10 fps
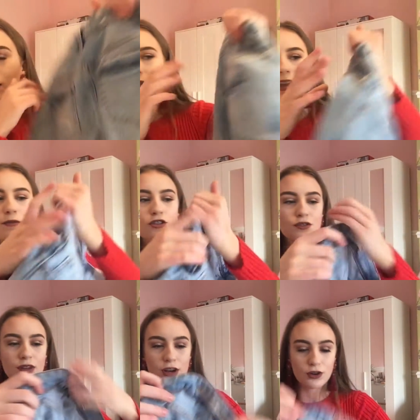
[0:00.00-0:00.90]
on them which
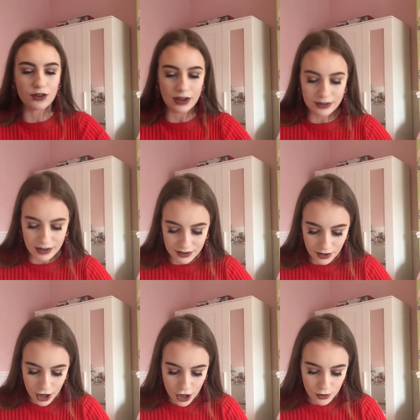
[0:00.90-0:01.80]
is really good and these
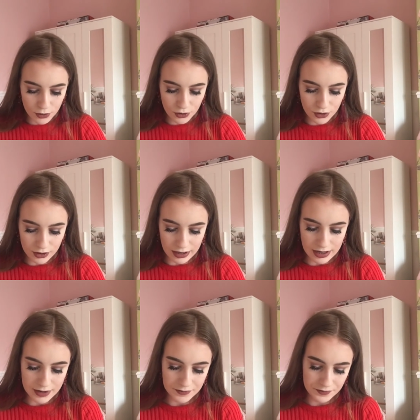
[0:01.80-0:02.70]
were
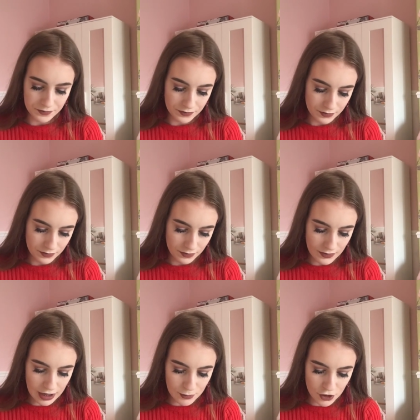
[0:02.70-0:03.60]
only
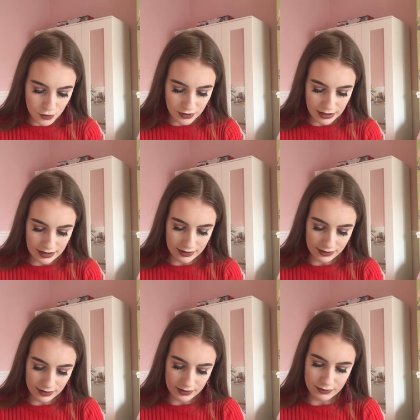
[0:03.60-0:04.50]
how much were
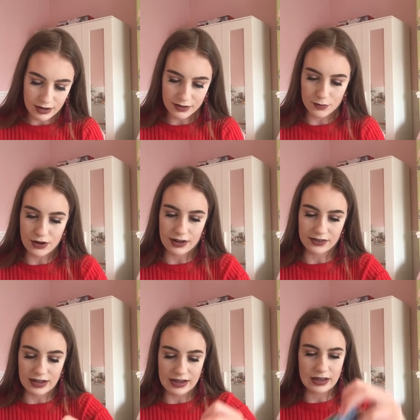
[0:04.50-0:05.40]
these Where's the
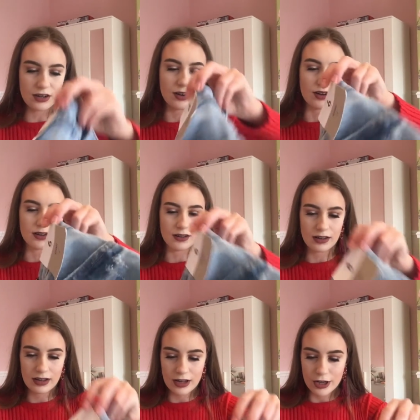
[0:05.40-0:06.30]
price at? Oh,
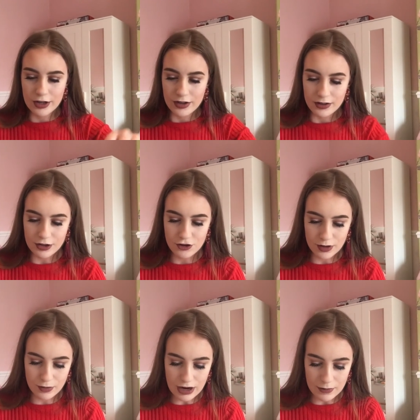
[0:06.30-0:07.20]

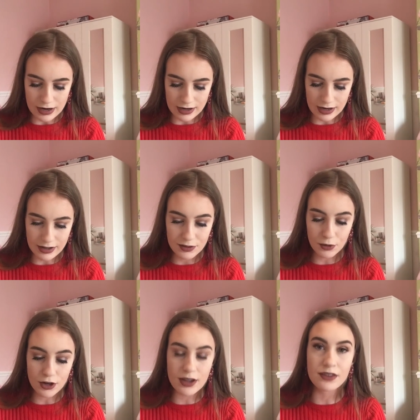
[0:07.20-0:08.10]
literally Primark. And these were
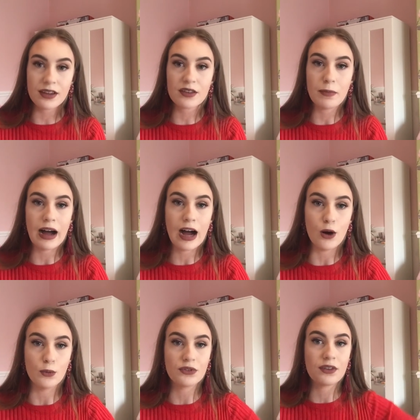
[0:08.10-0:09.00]
only £6.
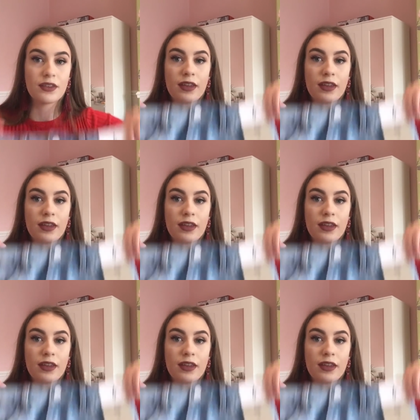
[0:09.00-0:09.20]
£6